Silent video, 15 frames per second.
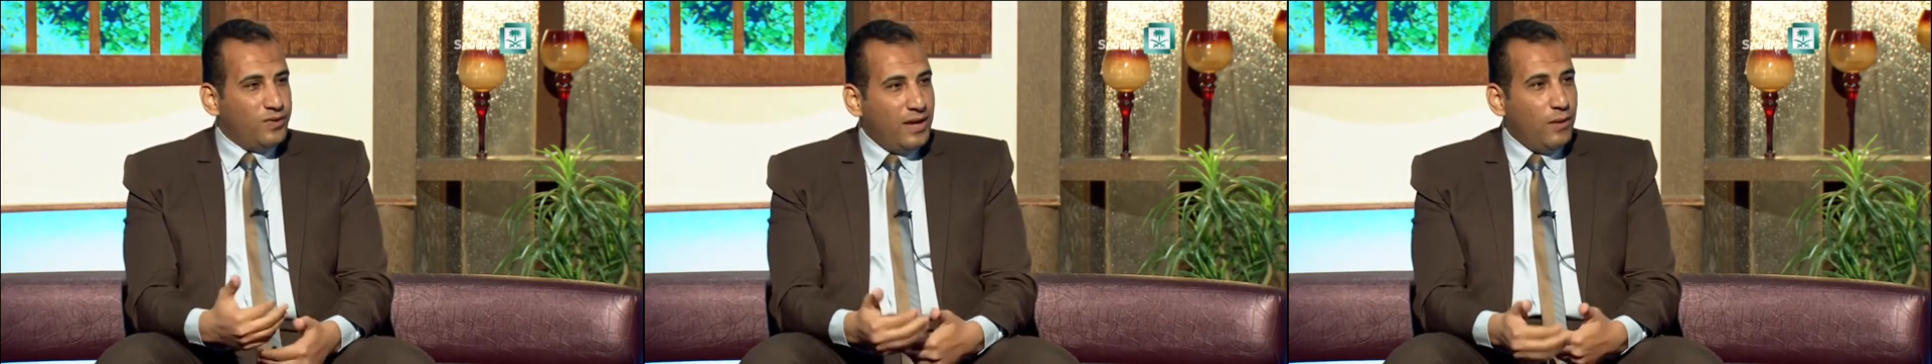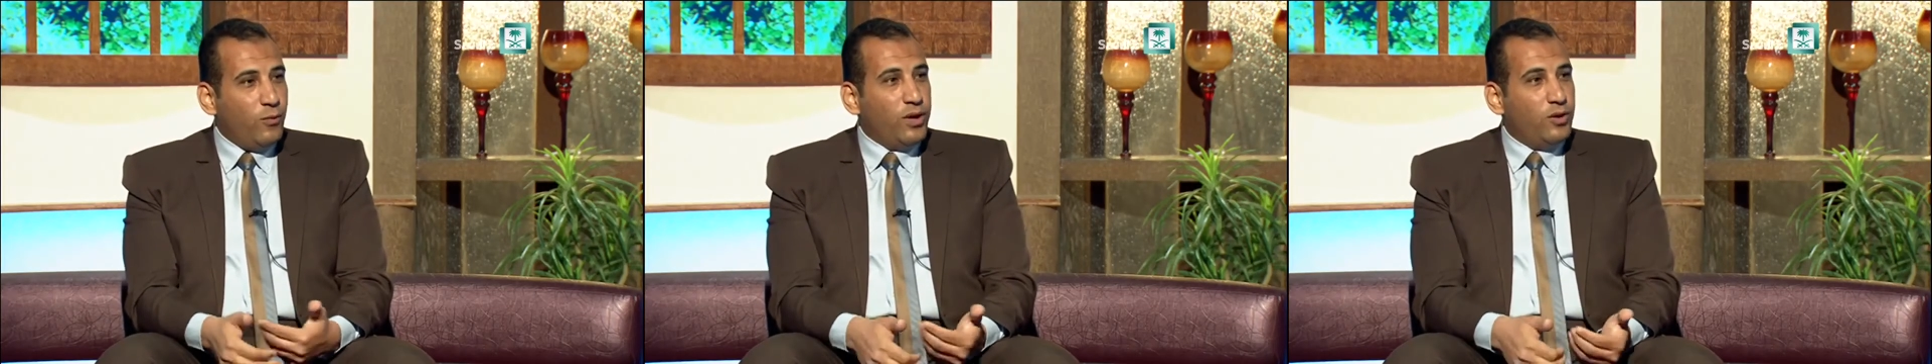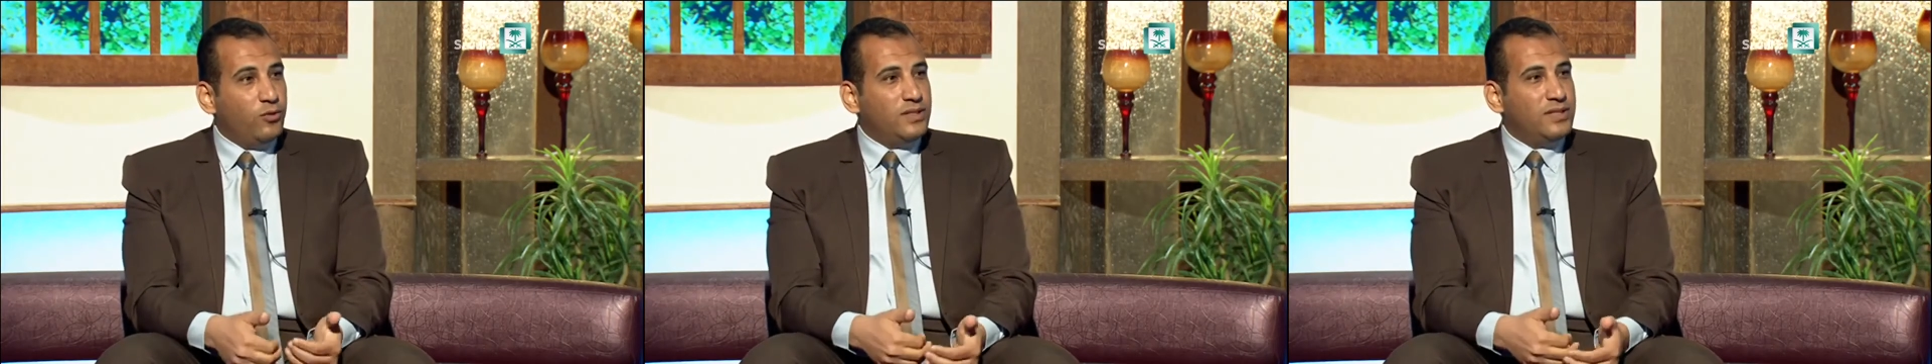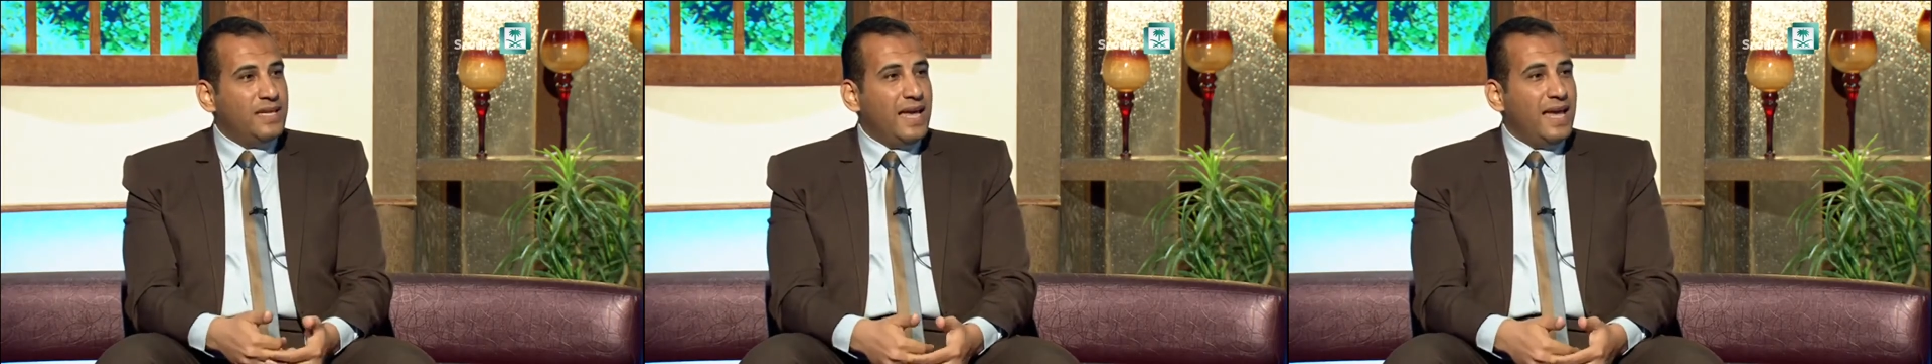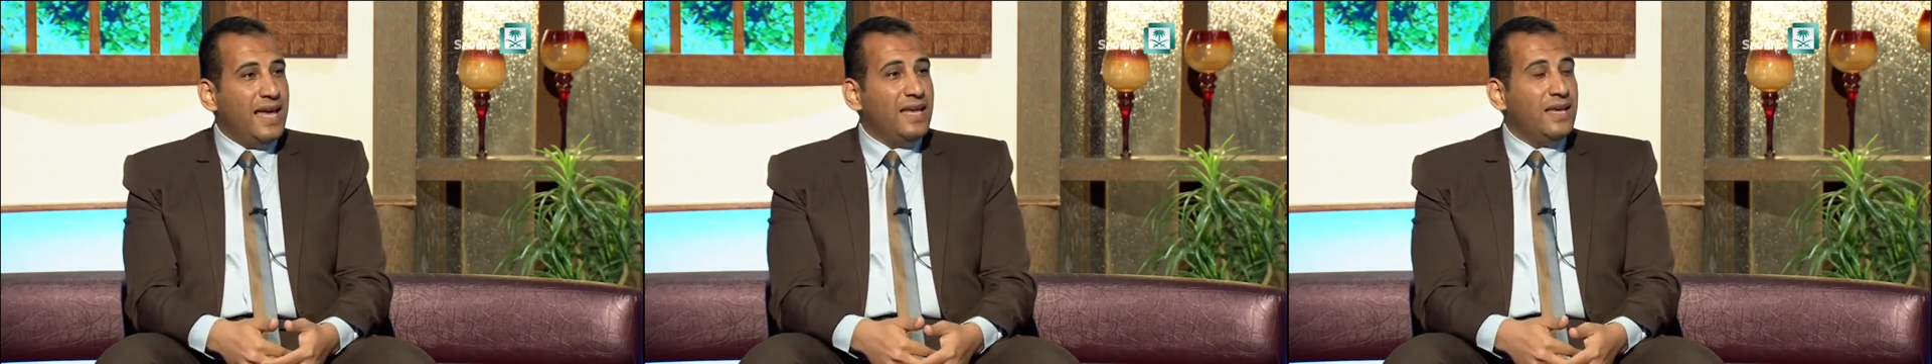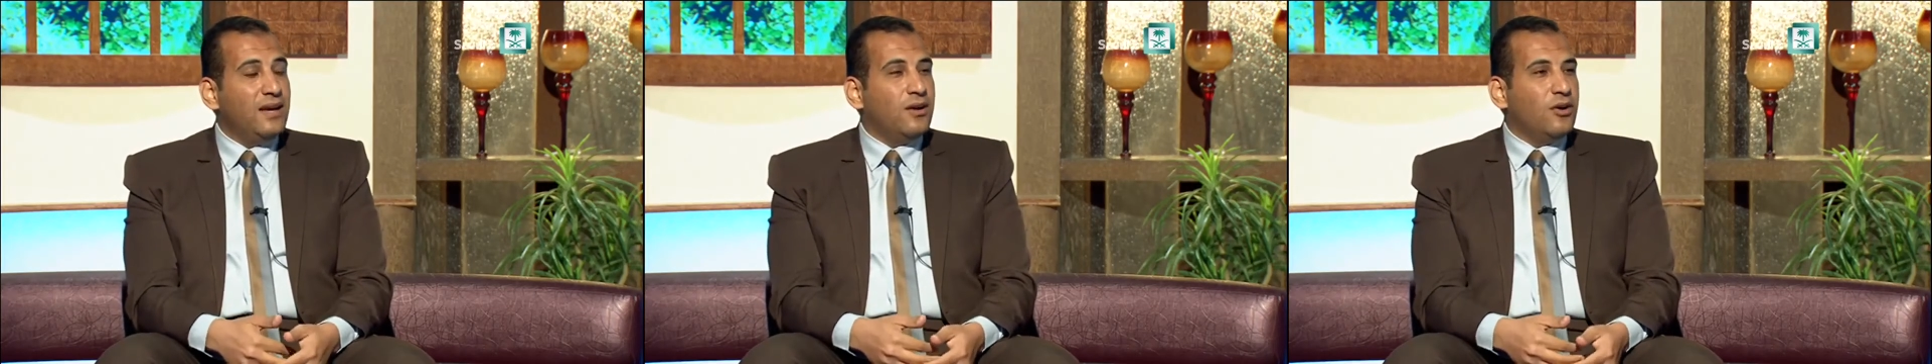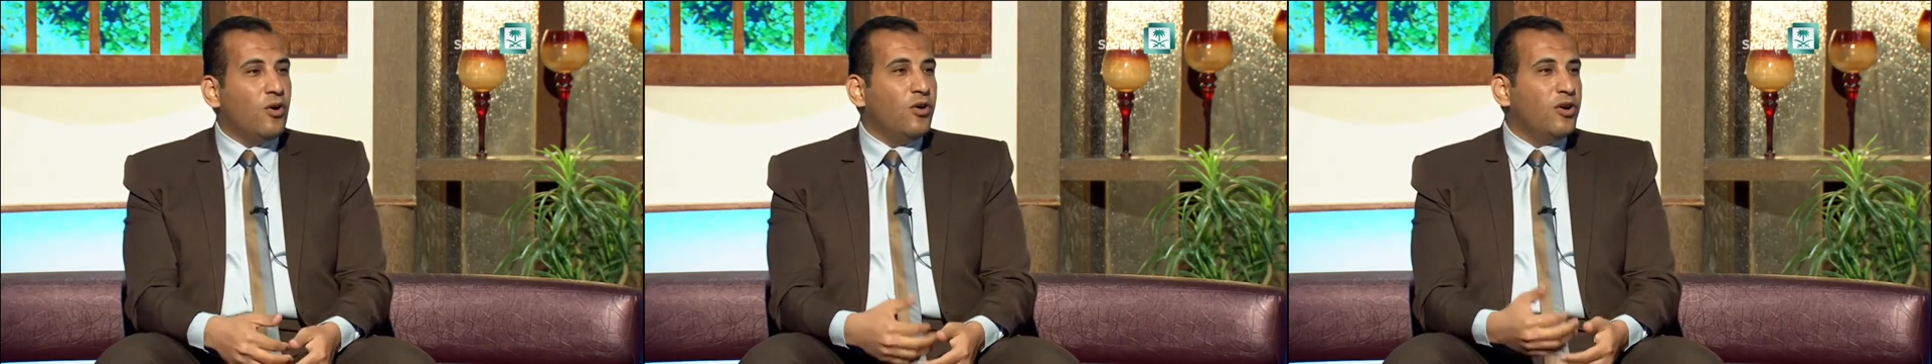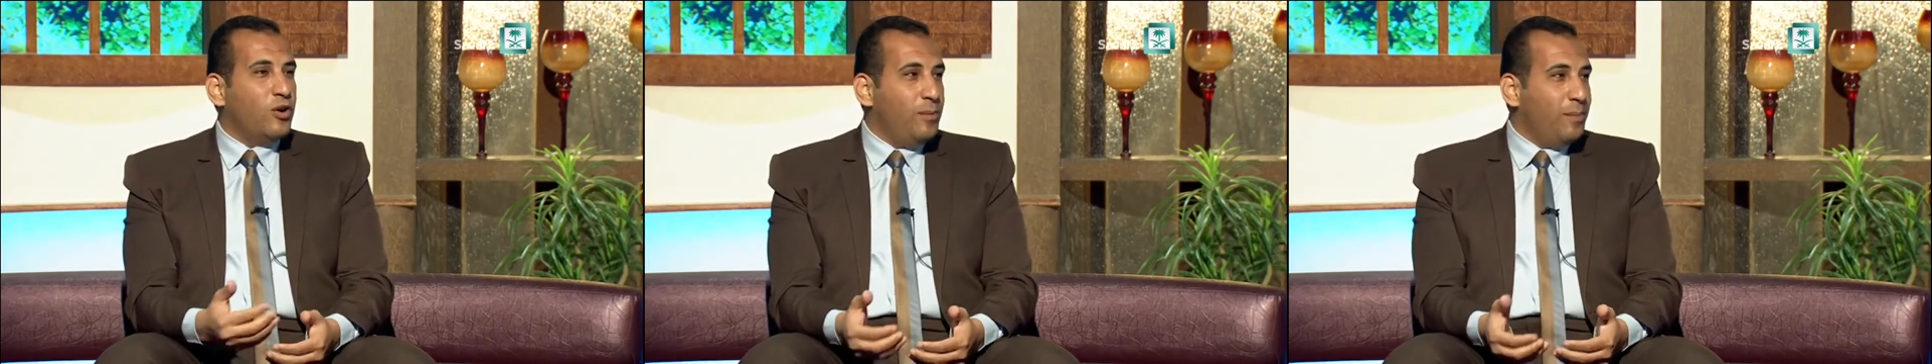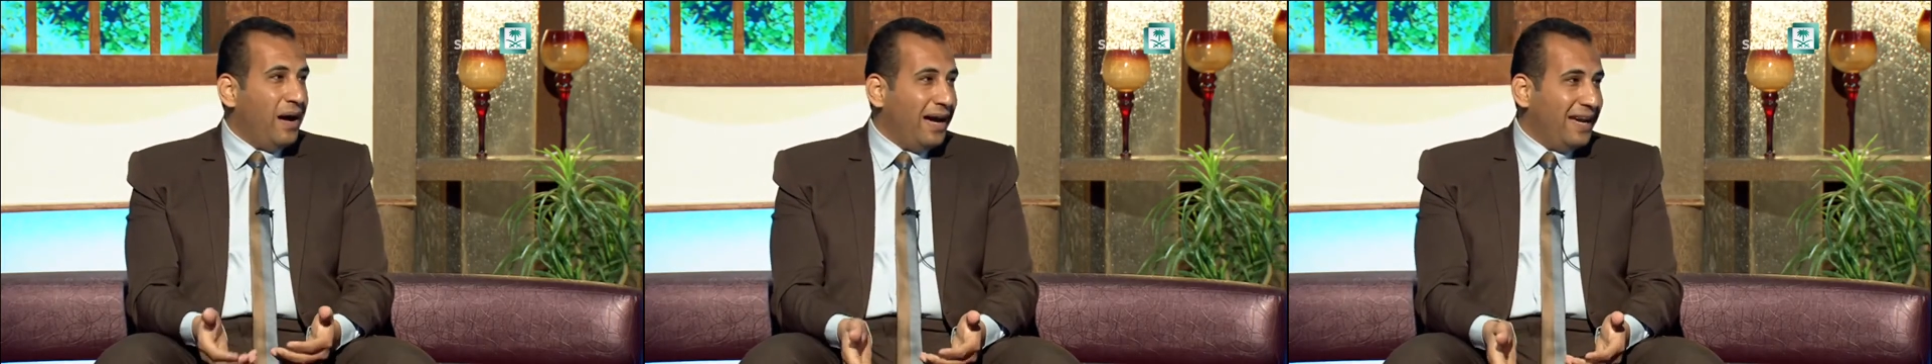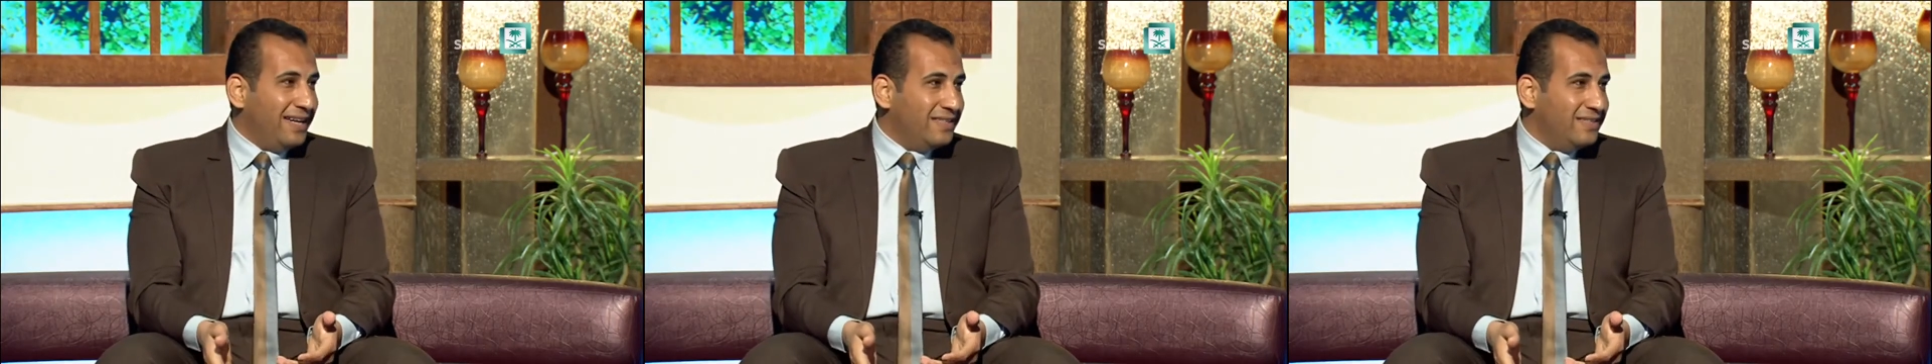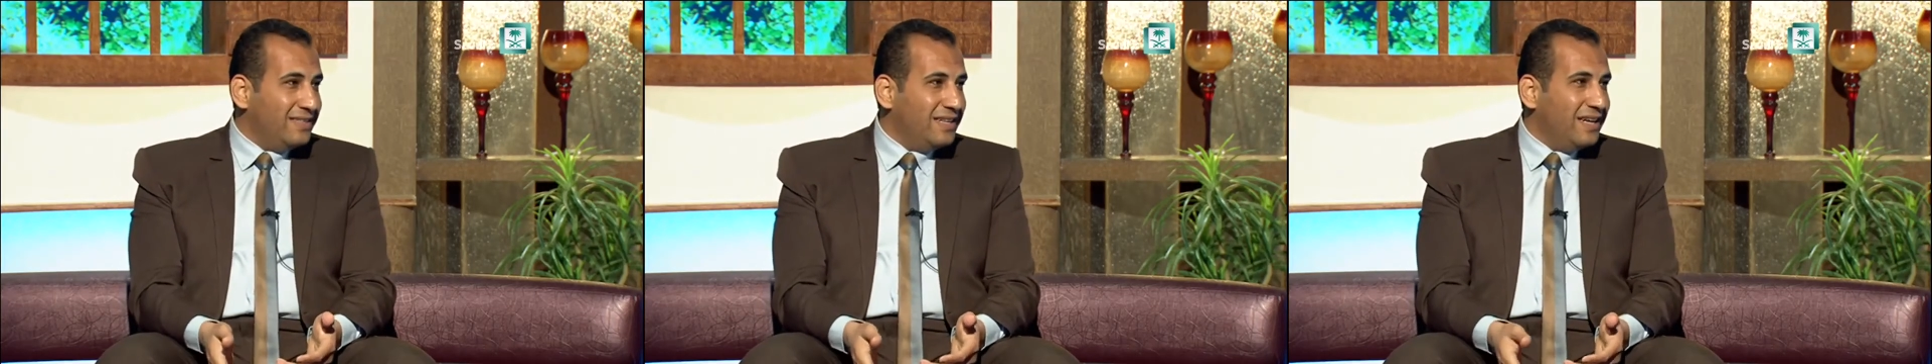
we could say concubines.